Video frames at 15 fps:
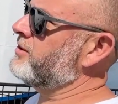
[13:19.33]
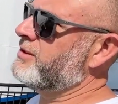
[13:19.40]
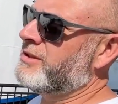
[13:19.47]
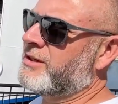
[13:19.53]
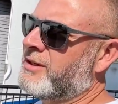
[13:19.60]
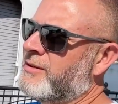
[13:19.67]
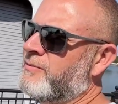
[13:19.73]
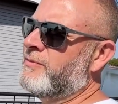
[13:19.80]

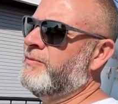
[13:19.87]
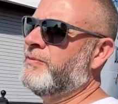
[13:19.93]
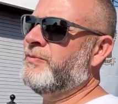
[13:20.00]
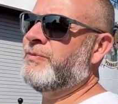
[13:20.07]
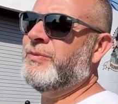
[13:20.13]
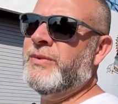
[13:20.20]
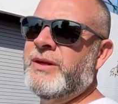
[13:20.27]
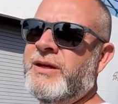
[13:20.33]
time
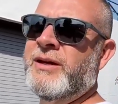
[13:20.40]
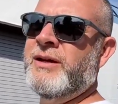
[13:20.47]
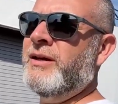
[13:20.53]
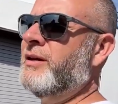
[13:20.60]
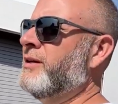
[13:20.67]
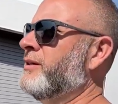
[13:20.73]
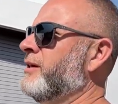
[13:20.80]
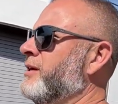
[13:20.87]

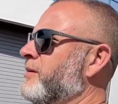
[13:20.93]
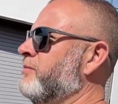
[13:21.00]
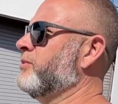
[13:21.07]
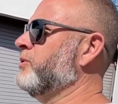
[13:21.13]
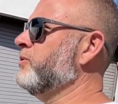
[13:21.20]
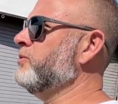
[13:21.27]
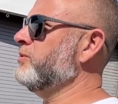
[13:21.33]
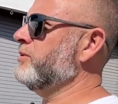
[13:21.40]
on that boat.